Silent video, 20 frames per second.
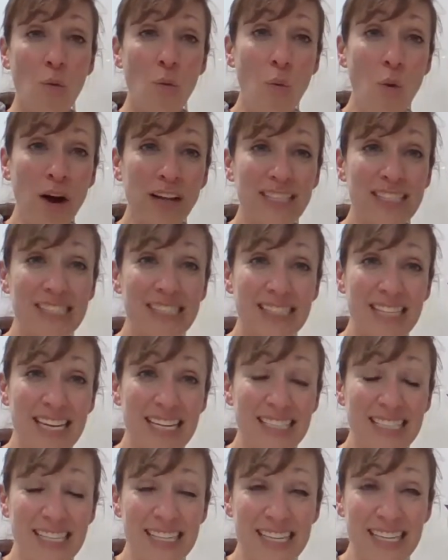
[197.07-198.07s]
What
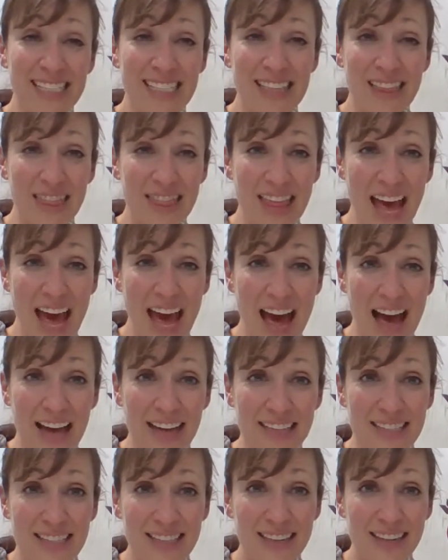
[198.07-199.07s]
season is that?
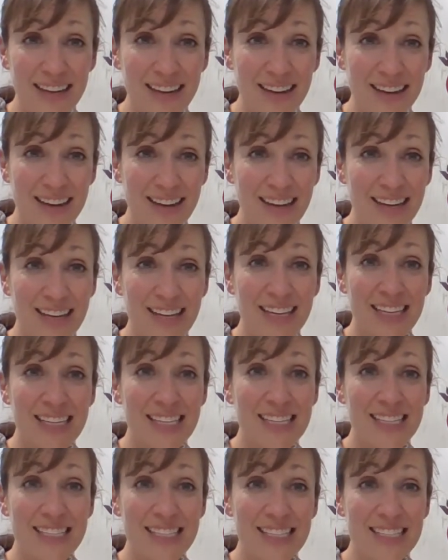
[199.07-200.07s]

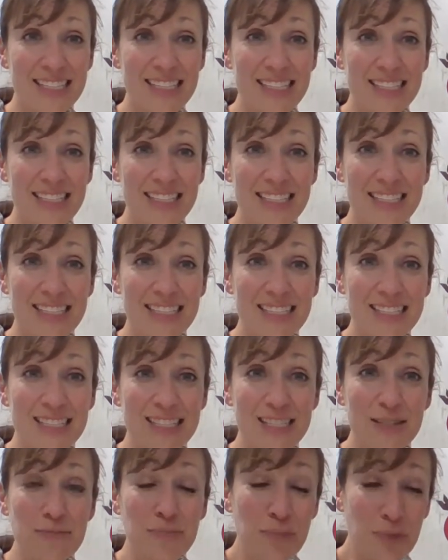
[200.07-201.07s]

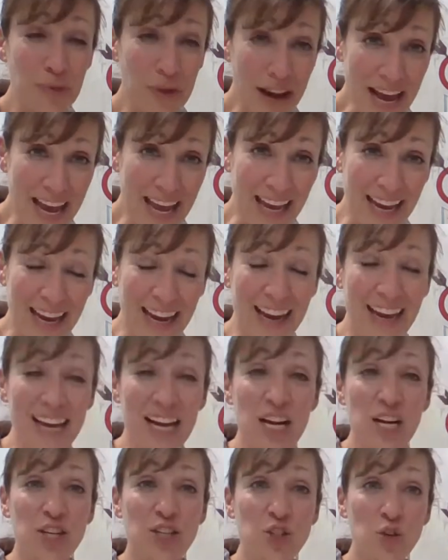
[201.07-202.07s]
Spring.
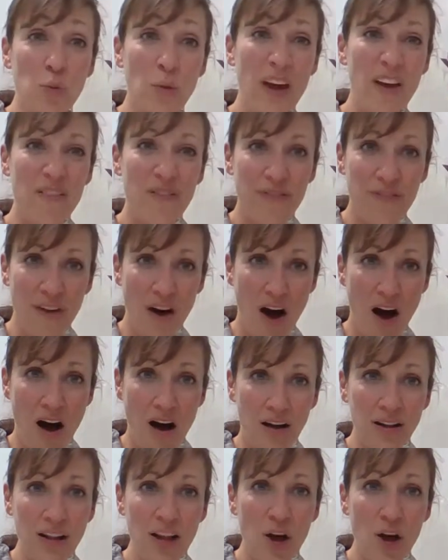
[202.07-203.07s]
So we have
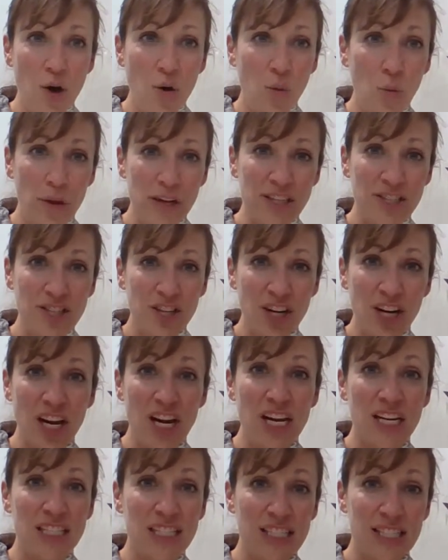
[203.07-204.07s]
fall, winter,
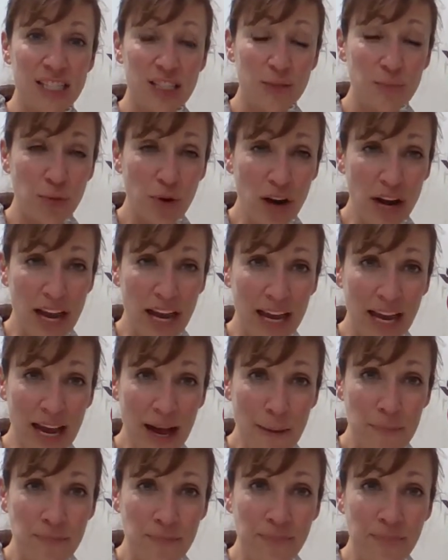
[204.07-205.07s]
spring.
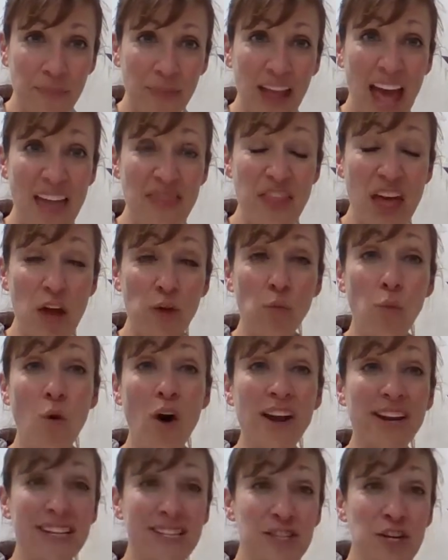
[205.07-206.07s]
And then
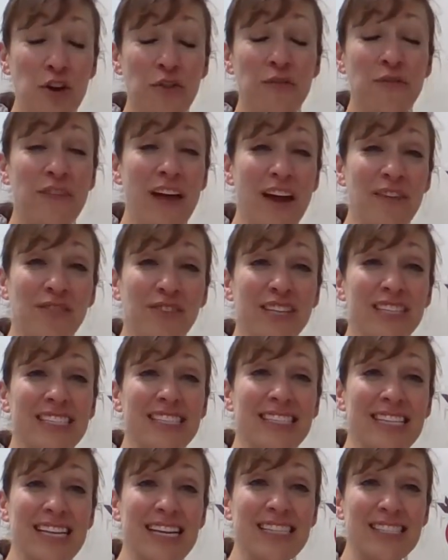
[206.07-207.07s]
what is your favorite
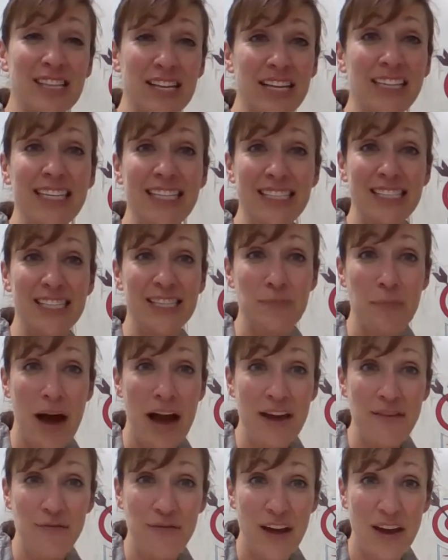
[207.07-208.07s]
season? At least it's
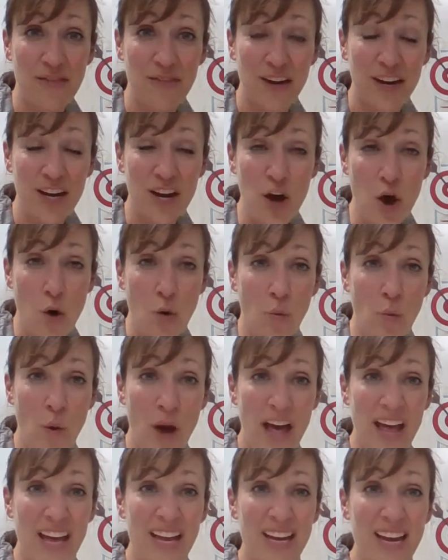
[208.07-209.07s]
my favorite,
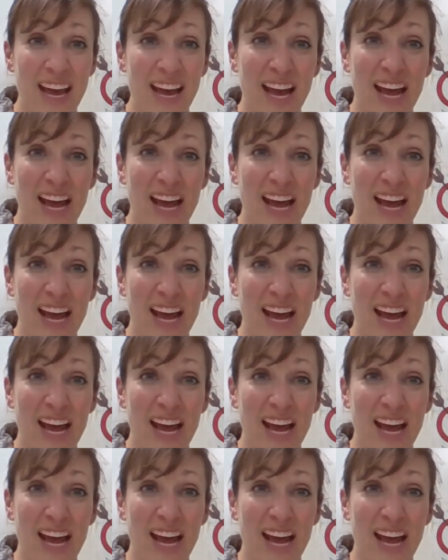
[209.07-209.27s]
when